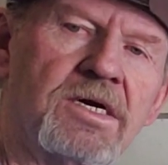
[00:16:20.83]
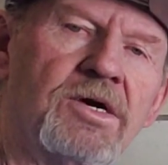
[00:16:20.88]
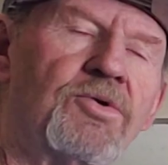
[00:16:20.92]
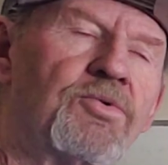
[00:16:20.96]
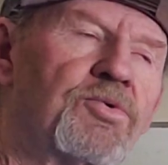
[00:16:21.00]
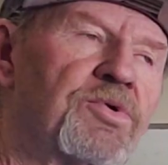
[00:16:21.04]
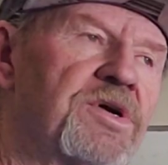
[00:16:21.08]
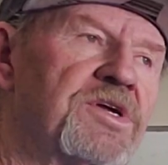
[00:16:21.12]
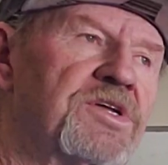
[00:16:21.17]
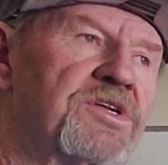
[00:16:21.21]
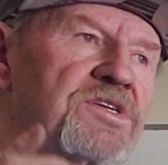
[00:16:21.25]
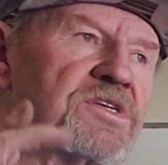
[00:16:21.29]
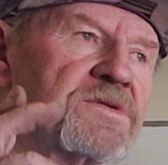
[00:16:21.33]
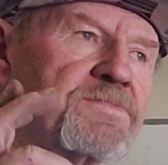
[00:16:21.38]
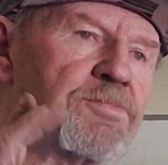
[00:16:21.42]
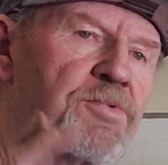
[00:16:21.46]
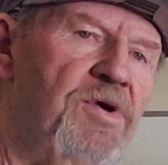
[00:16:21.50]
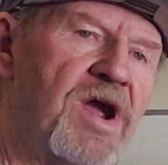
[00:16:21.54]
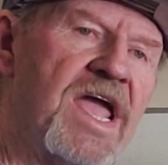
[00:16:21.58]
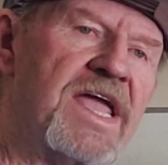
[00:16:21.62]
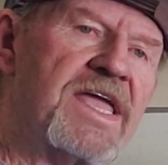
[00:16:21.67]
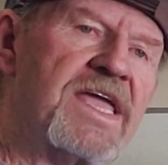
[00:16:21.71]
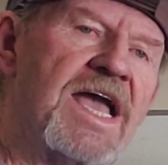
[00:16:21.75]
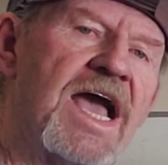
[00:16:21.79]
We're going to use
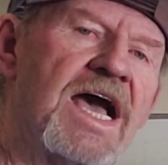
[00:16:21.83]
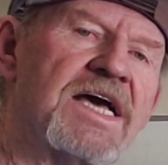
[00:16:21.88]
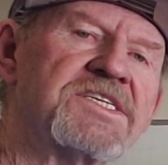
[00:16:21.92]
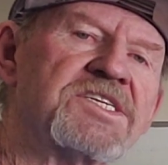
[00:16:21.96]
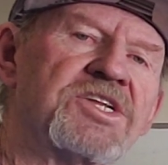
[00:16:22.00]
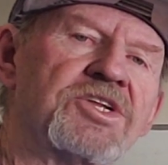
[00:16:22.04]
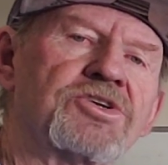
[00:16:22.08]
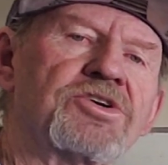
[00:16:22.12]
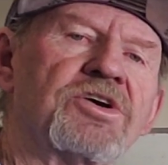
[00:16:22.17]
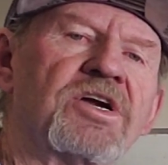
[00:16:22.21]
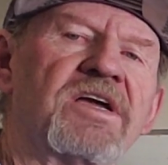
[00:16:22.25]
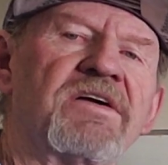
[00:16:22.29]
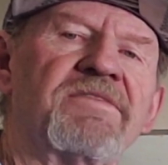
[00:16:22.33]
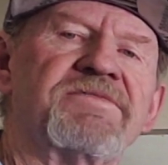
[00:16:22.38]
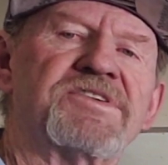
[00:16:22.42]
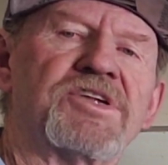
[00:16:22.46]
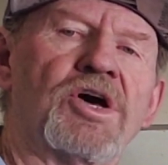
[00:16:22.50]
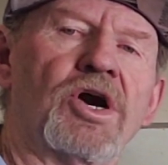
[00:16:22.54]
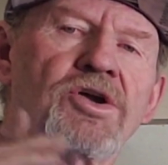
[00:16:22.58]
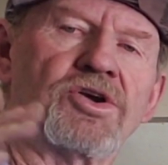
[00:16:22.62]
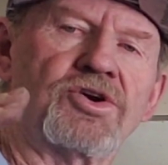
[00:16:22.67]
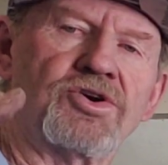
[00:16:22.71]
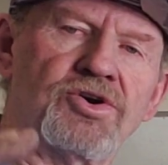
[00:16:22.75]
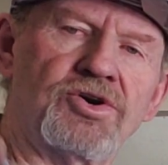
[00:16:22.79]
spray cans that's going to give us
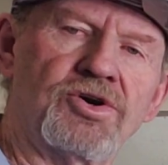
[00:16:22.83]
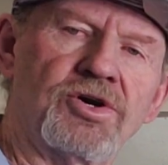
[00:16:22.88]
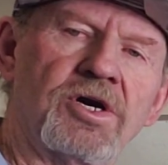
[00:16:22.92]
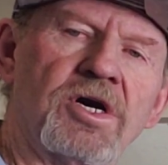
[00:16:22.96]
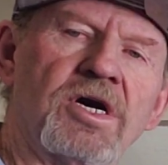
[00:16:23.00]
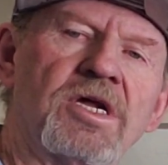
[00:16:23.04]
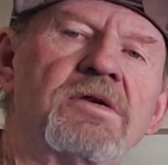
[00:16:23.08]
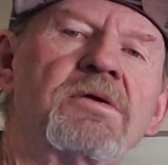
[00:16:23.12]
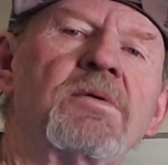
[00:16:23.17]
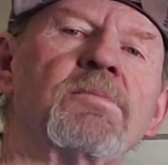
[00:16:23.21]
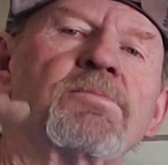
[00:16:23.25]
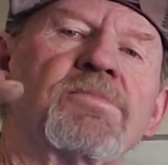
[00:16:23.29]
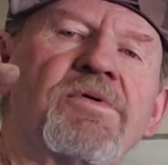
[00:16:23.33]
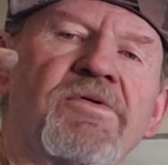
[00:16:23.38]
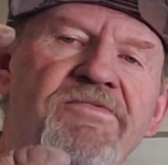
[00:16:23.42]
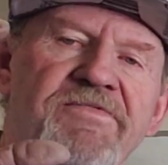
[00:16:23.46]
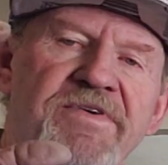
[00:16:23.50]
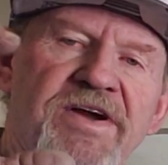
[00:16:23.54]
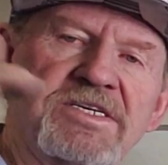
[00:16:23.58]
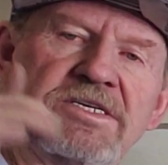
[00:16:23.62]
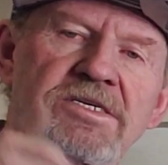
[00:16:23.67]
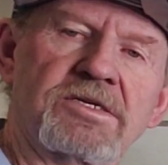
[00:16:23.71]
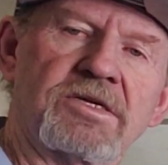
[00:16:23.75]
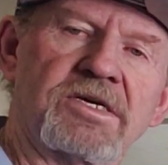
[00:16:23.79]
a good
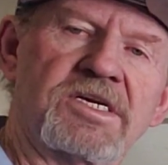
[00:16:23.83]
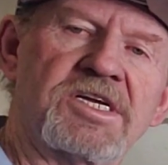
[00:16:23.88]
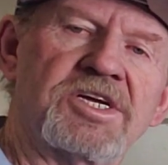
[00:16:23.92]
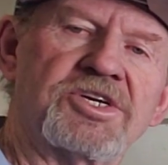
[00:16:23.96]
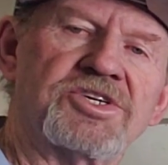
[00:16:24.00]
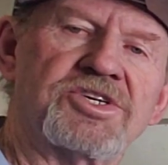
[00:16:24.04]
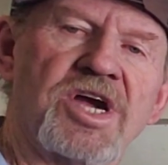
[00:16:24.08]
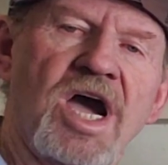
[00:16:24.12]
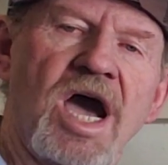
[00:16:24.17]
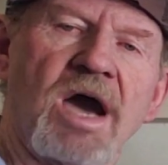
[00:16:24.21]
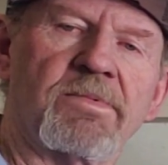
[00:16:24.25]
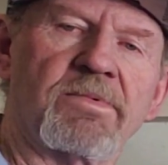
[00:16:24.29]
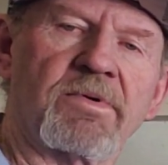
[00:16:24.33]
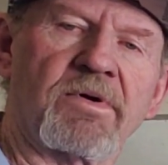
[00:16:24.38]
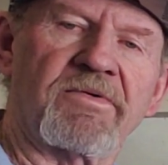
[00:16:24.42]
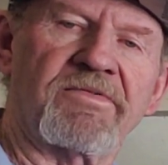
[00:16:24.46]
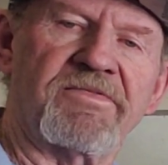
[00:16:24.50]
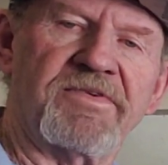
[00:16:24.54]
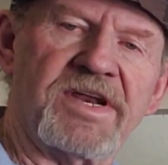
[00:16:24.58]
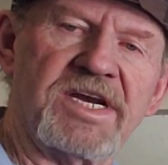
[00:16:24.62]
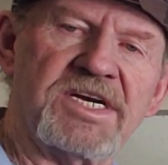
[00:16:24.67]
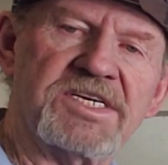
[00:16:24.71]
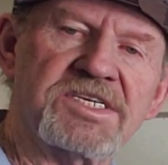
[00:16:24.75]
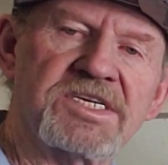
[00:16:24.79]
professional looking job when we're
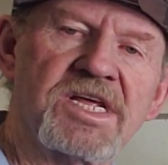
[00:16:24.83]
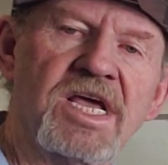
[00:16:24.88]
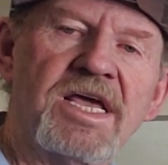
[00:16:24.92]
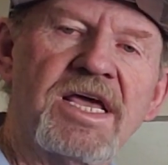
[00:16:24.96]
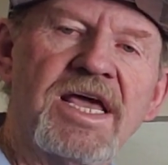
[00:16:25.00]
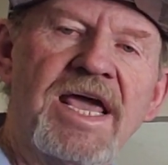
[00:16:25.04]
finished,